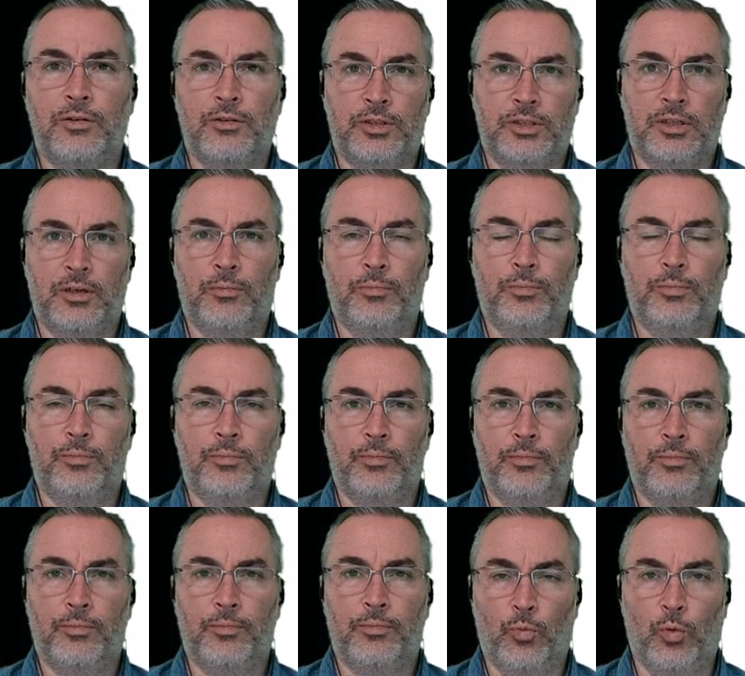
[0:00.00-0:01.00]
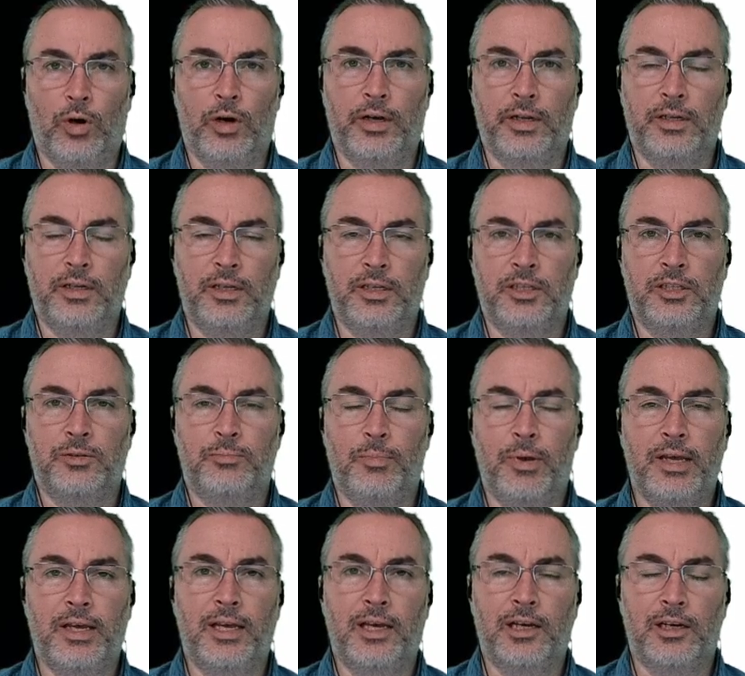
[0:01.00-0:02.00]
or someone is
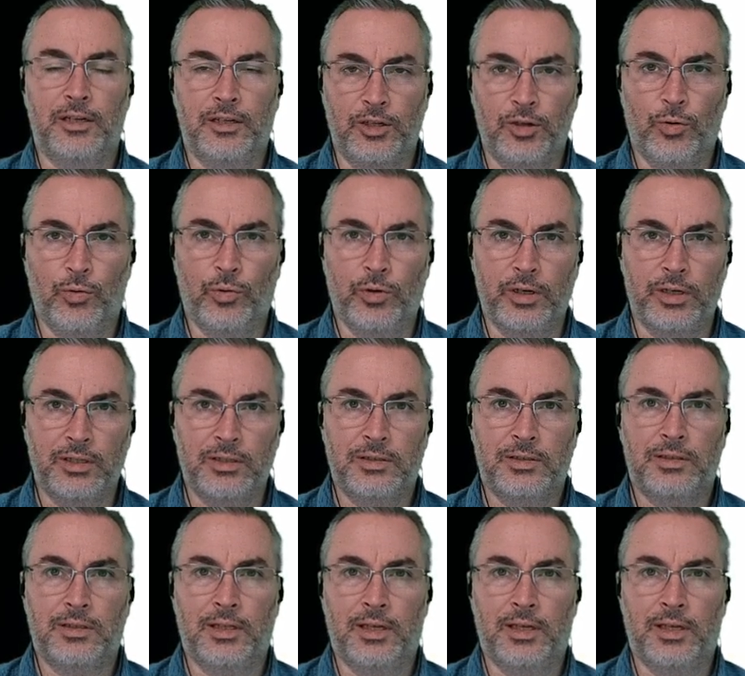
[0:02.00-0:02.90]
making a noise